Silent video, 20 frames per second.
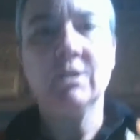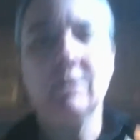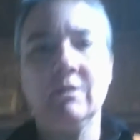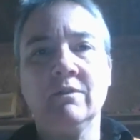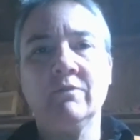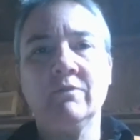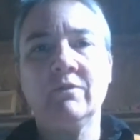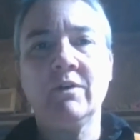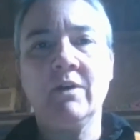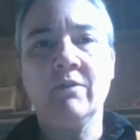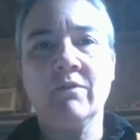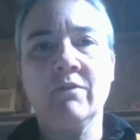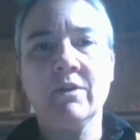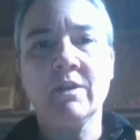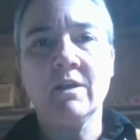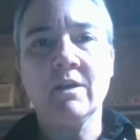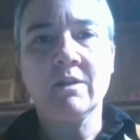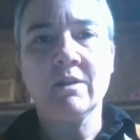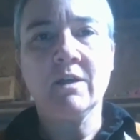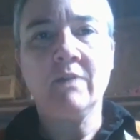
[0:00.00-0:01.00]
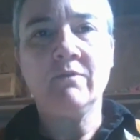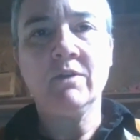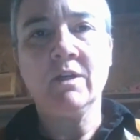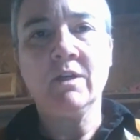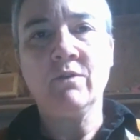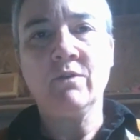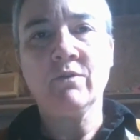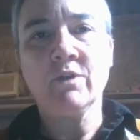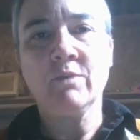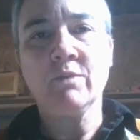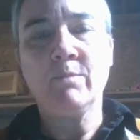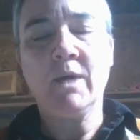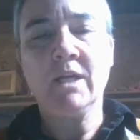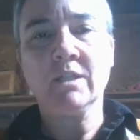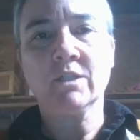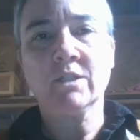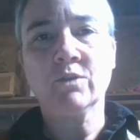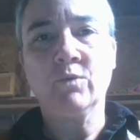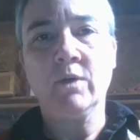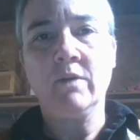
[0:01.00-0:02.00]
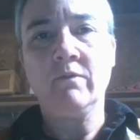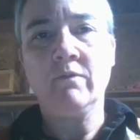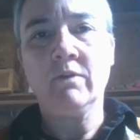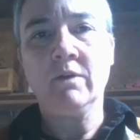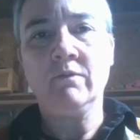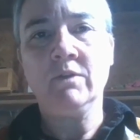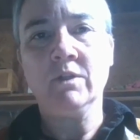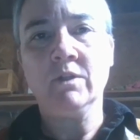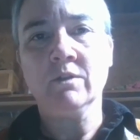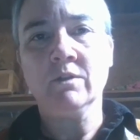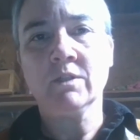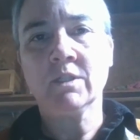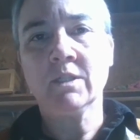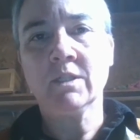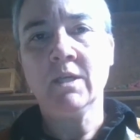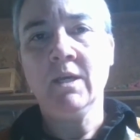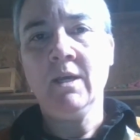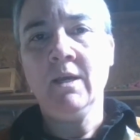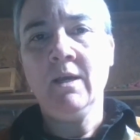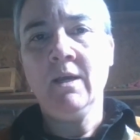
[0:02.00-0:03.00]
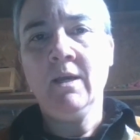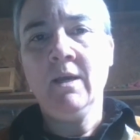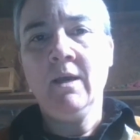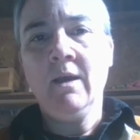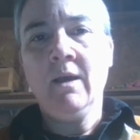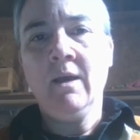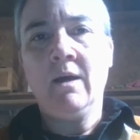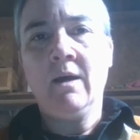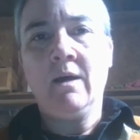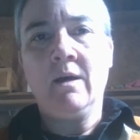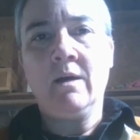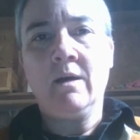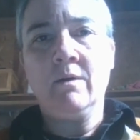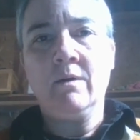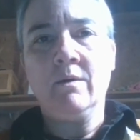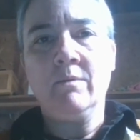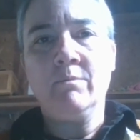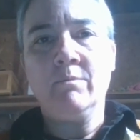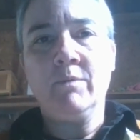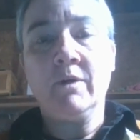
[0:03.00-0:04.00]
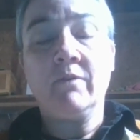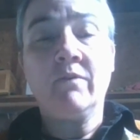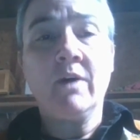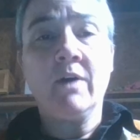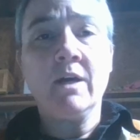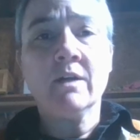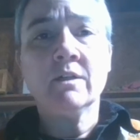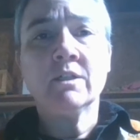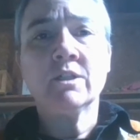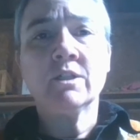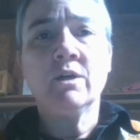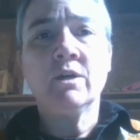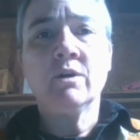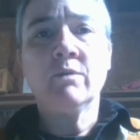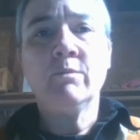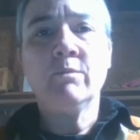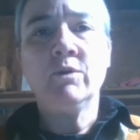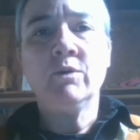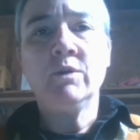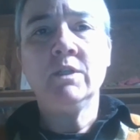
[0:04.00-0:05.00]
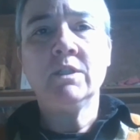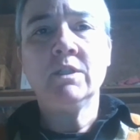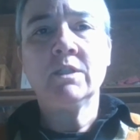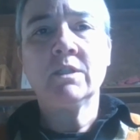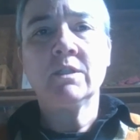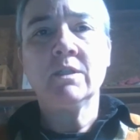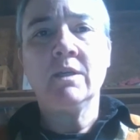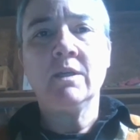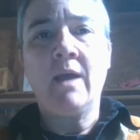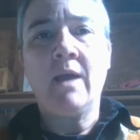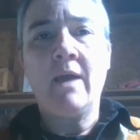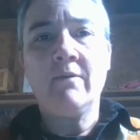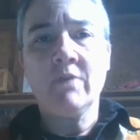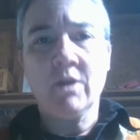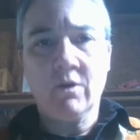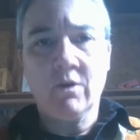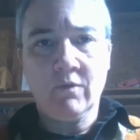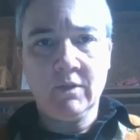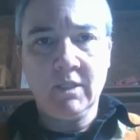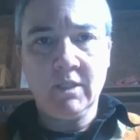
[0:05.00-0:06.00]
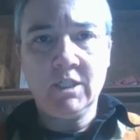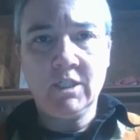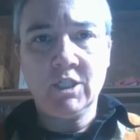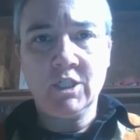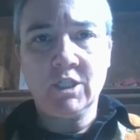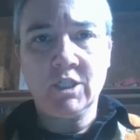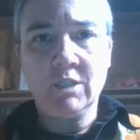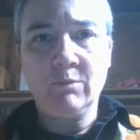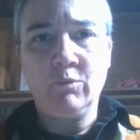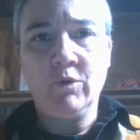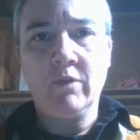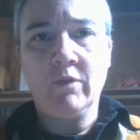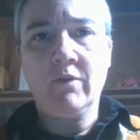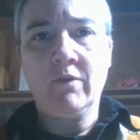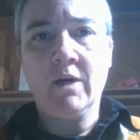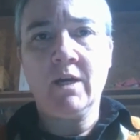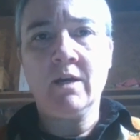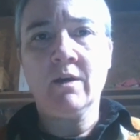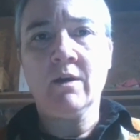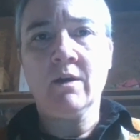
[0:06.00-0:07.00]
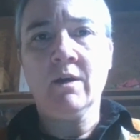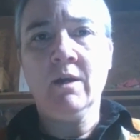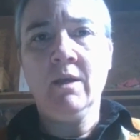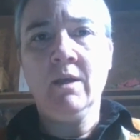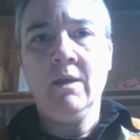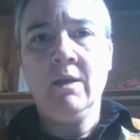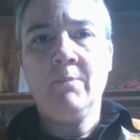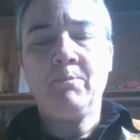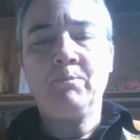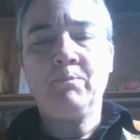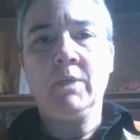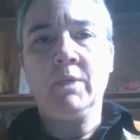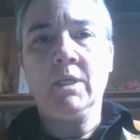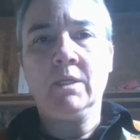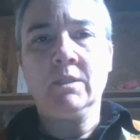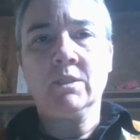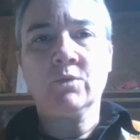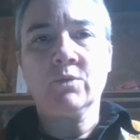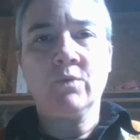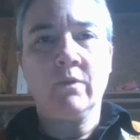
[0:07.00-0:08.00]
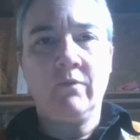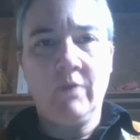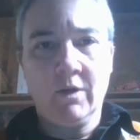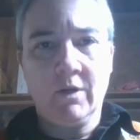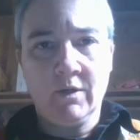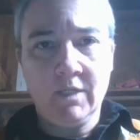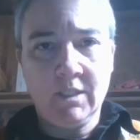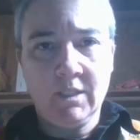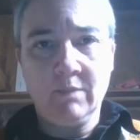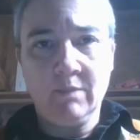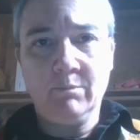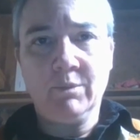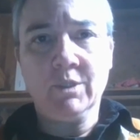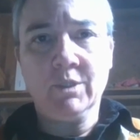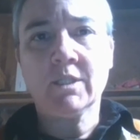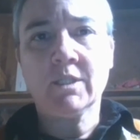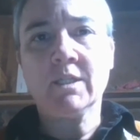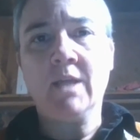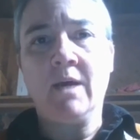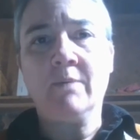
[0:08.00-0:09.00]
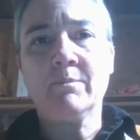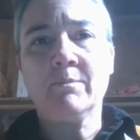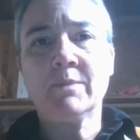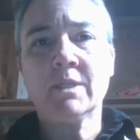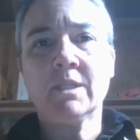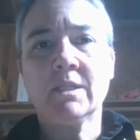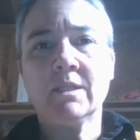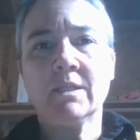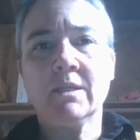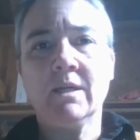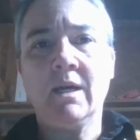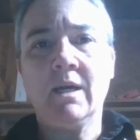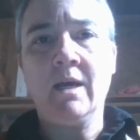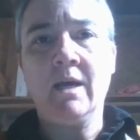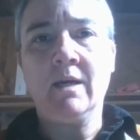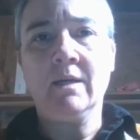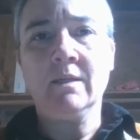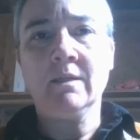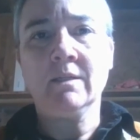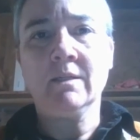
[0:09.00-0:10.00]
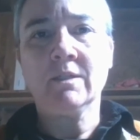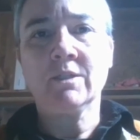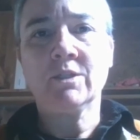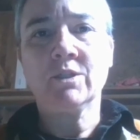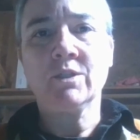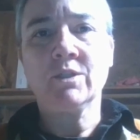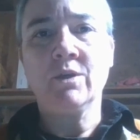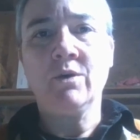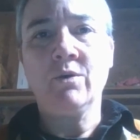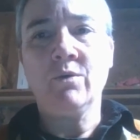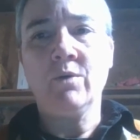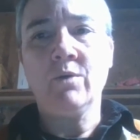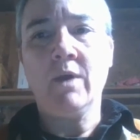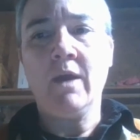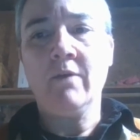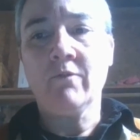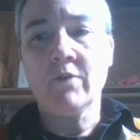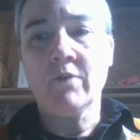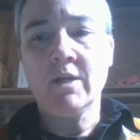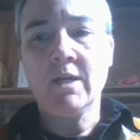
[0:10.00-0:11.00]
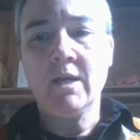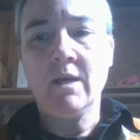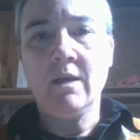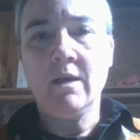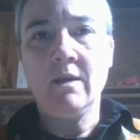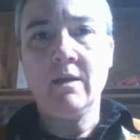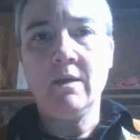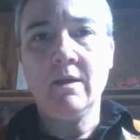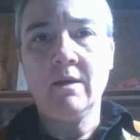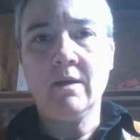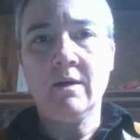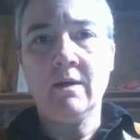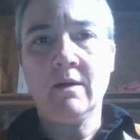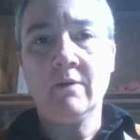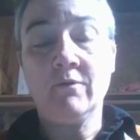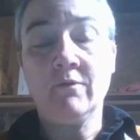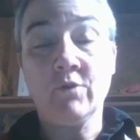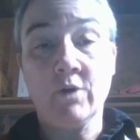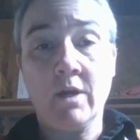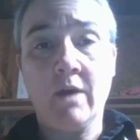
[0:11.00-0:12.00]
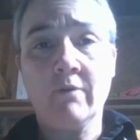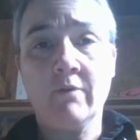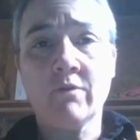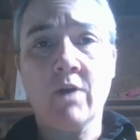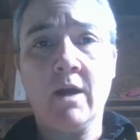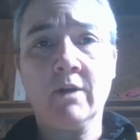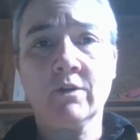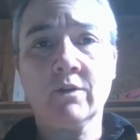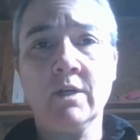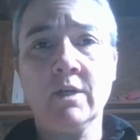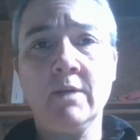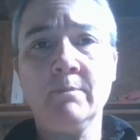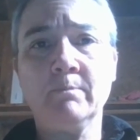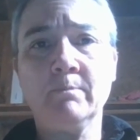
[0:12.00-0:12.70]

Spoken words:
of everything that I've done over the past 25 years. But fire ceremonies and having a relationship with fire begins with very simple steps. And so every day for Navratri,